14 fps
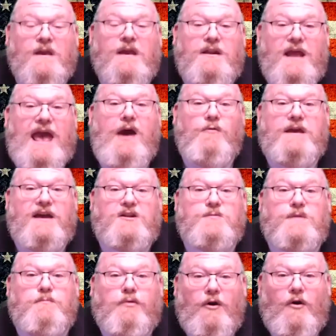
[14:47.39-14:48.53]
Now we have to
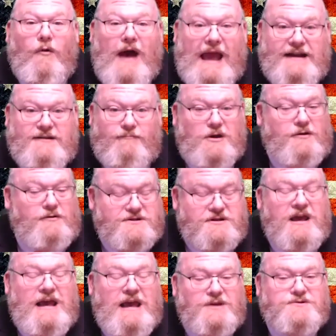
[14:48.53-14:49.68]
be proactive because
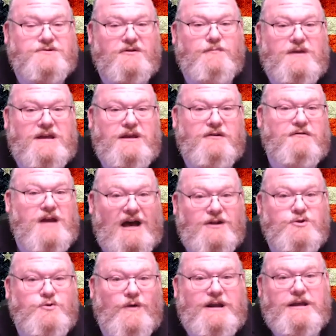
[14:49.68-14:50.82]
it's going to be here not
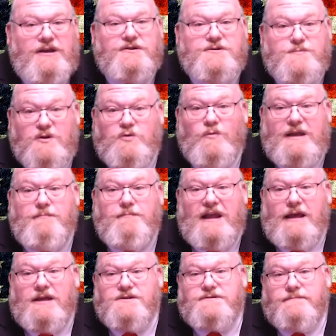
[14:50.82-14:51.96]
in 20 years, but 20
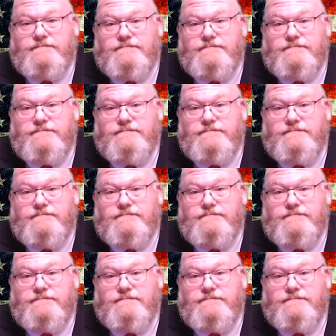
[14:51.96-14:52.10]
minutes.